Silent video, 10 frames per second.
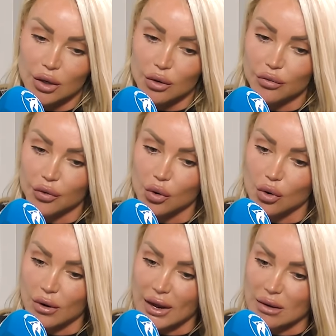
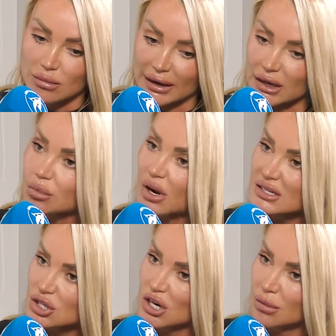for um, like an
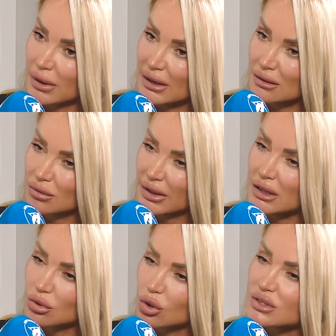apprenticeship, like a, I think
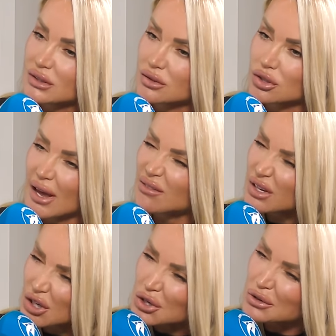they were called
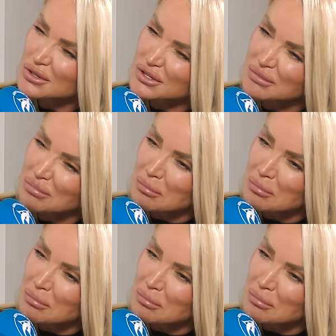NVQs.